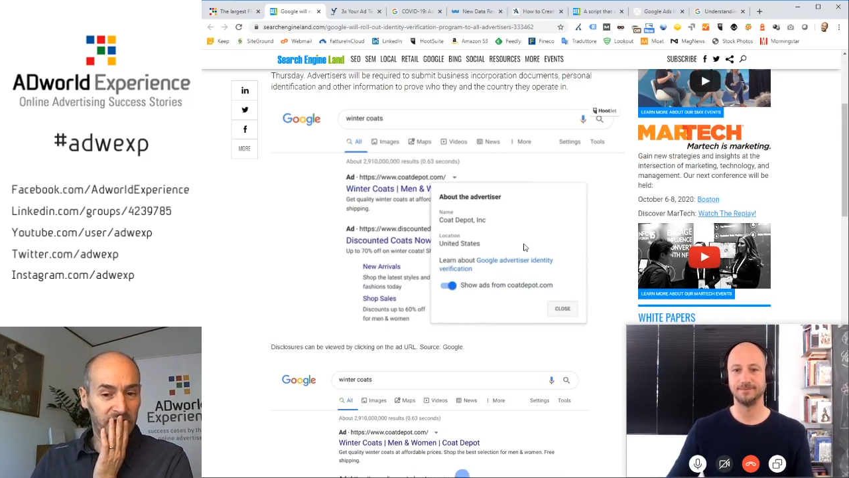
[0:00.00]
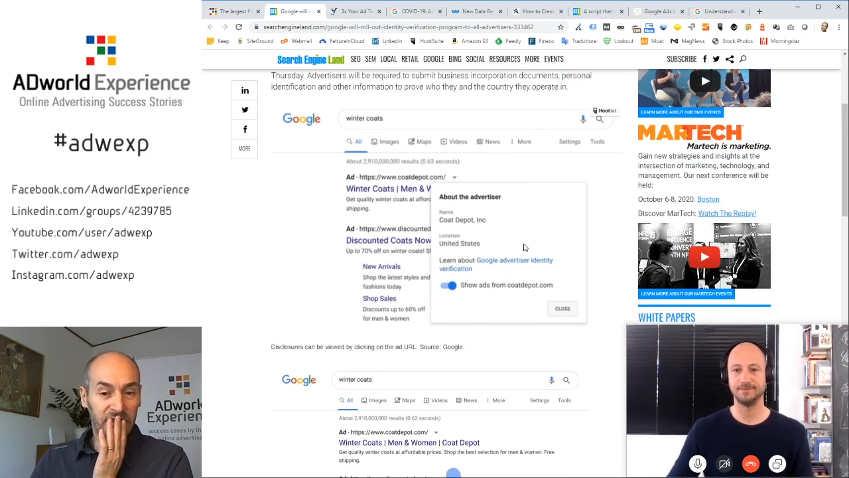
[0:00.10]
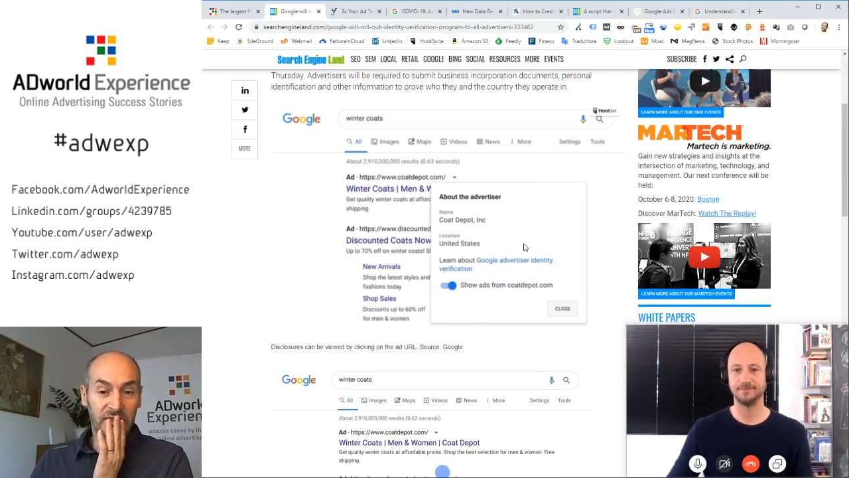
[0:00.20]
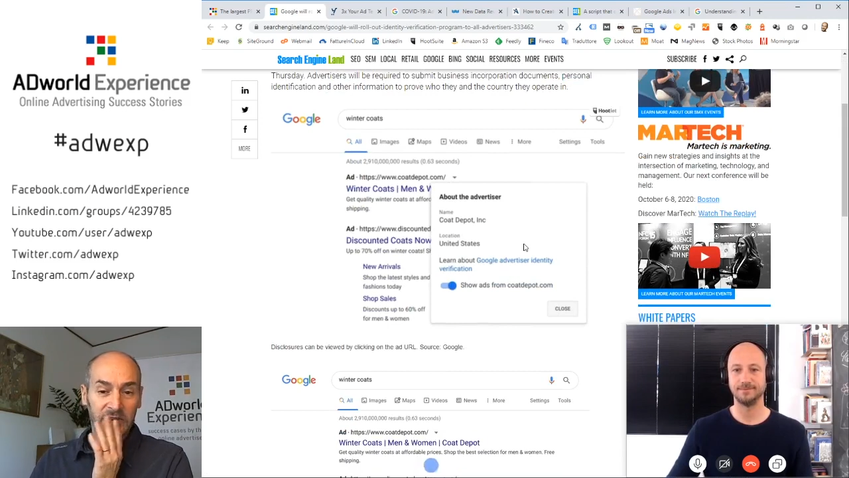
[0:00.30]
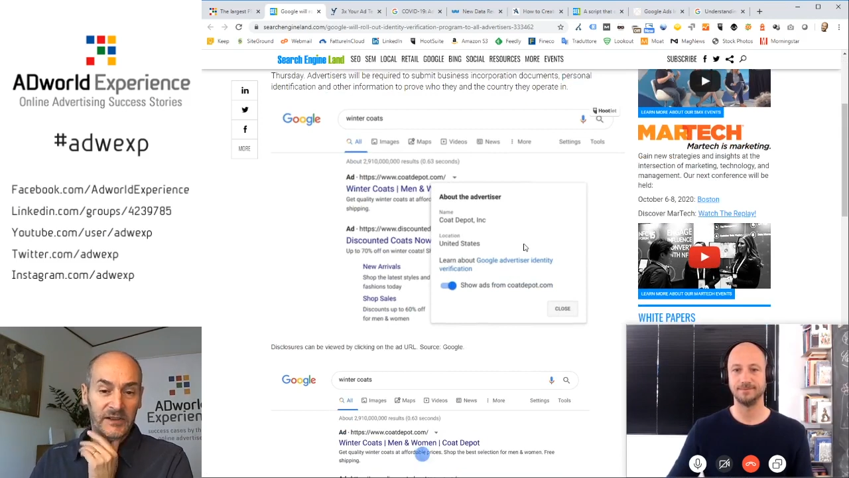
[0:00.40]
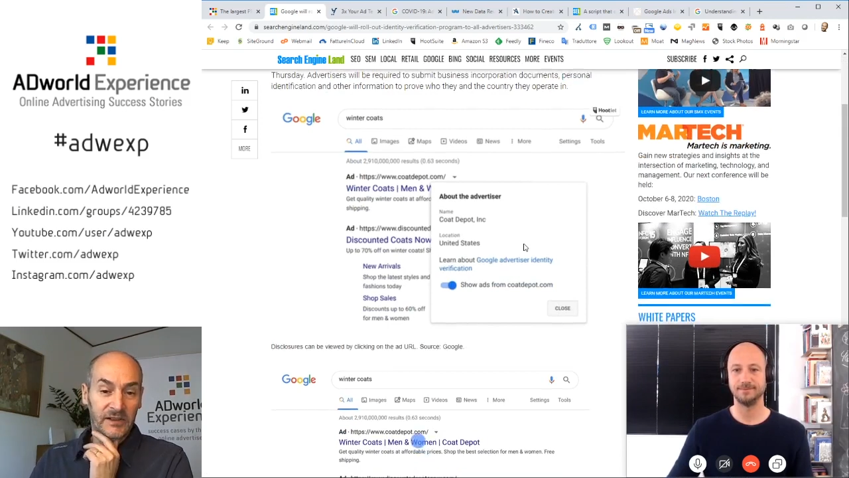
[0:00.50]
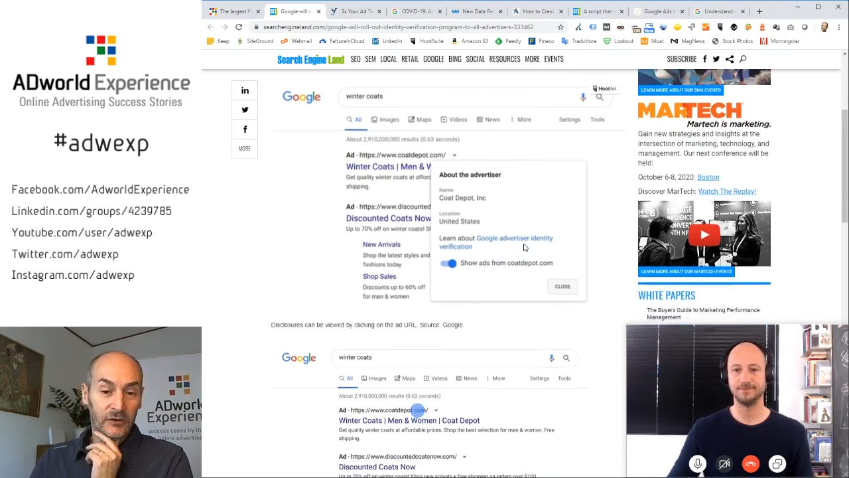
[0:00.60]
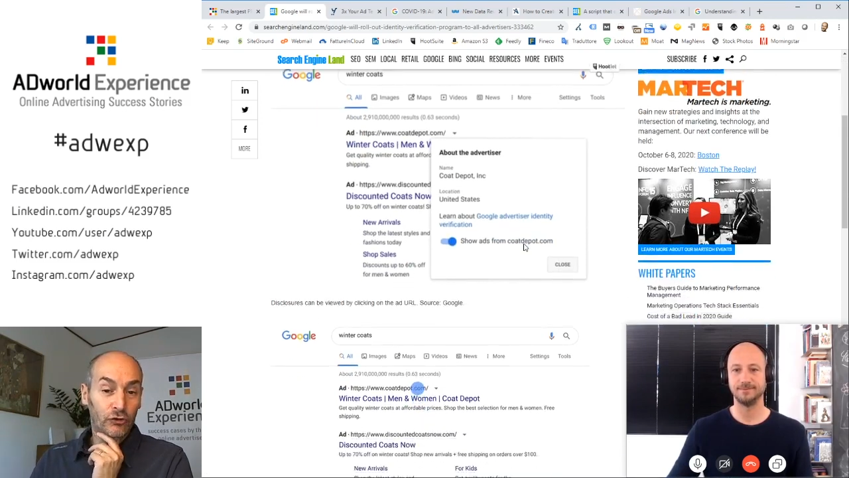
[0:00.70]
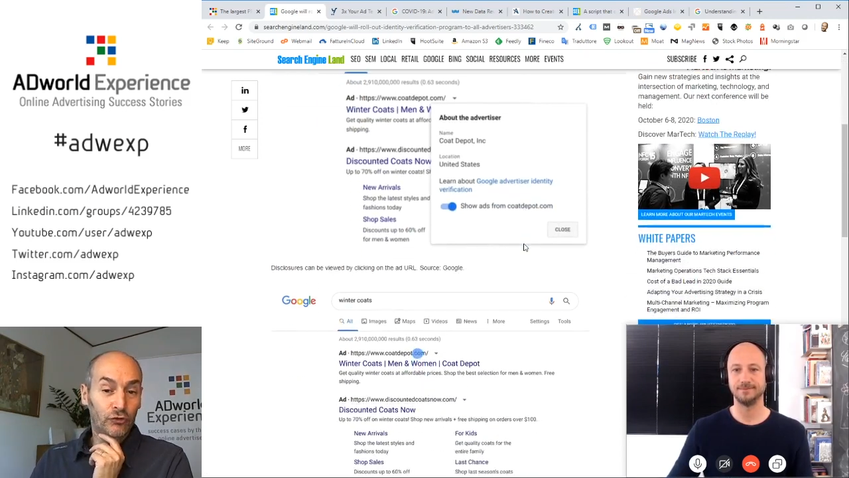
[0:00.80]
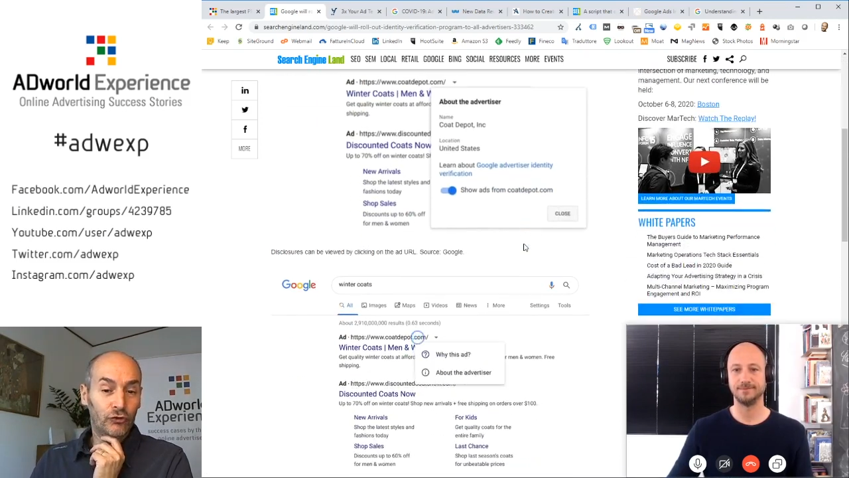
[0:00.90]

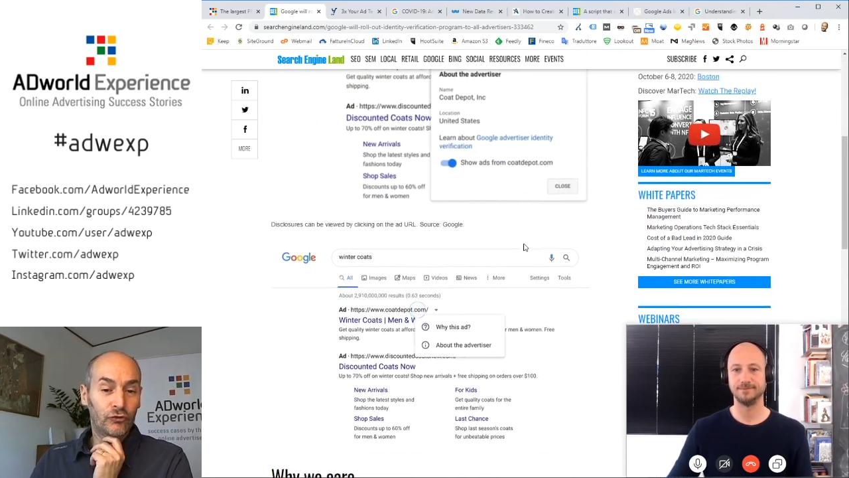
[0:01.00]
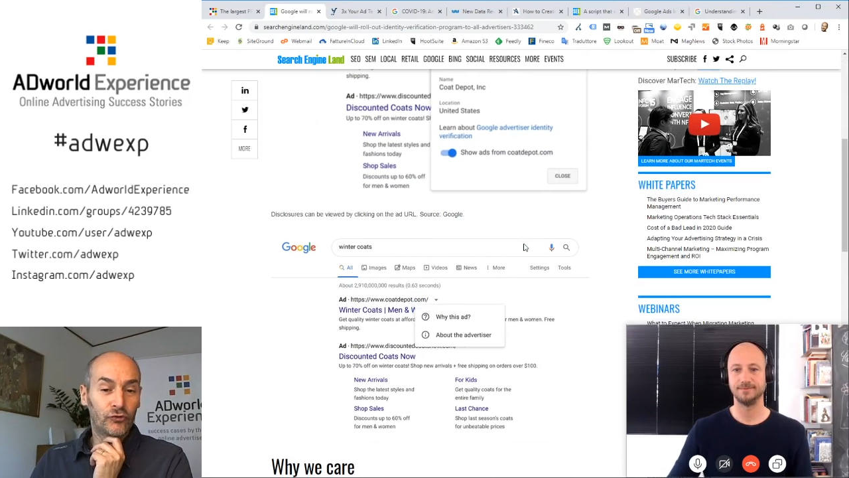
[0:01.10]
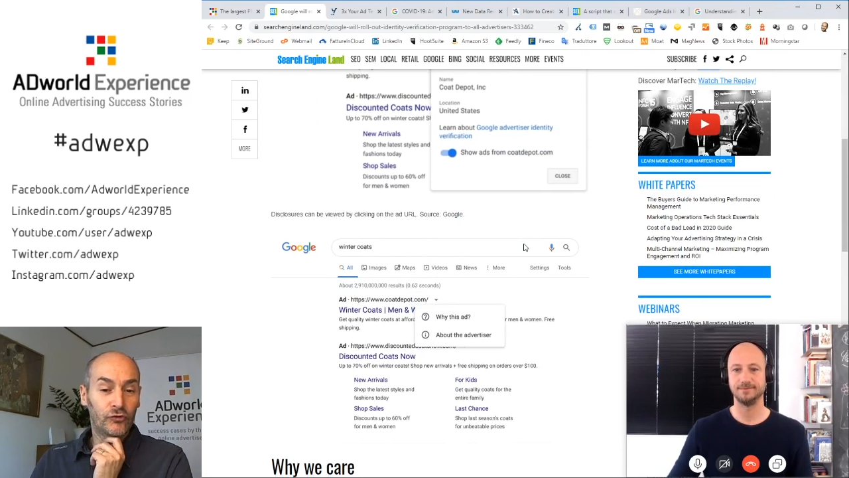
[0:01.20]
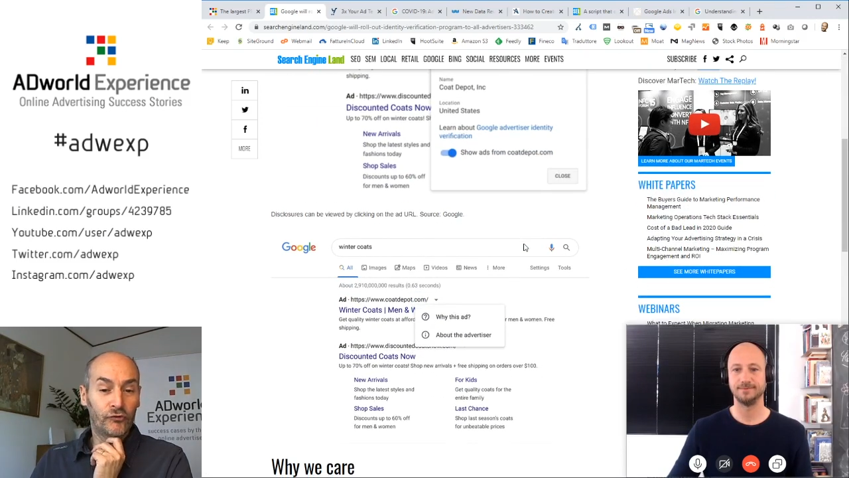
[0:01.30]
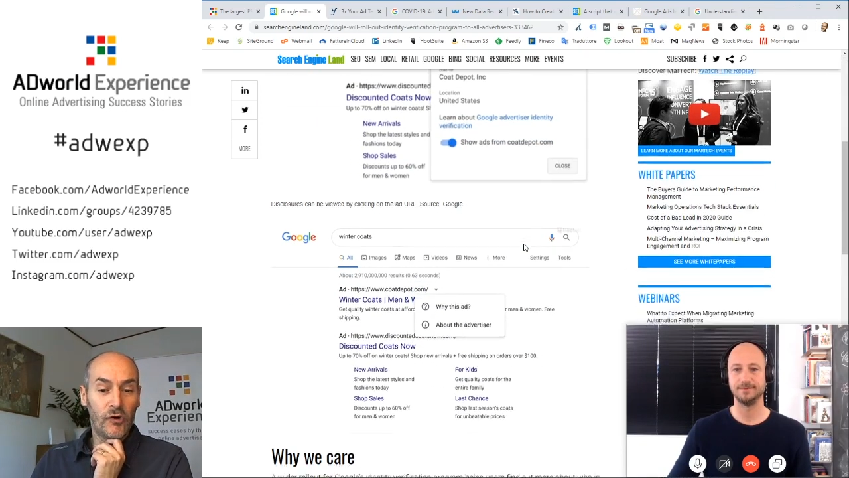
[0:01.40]
to